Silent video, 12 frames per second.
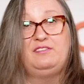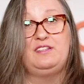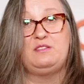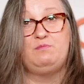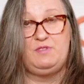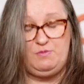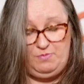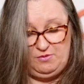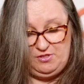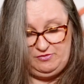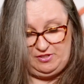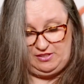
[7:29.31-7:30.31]
This this
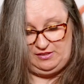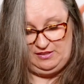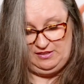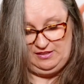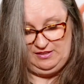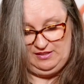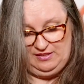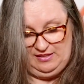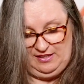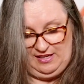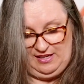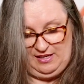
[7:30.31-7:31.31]
beautiful
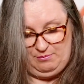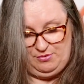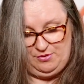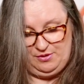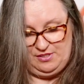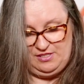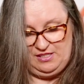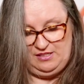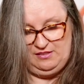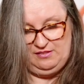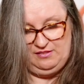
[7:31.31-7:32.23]
uh, burgundy.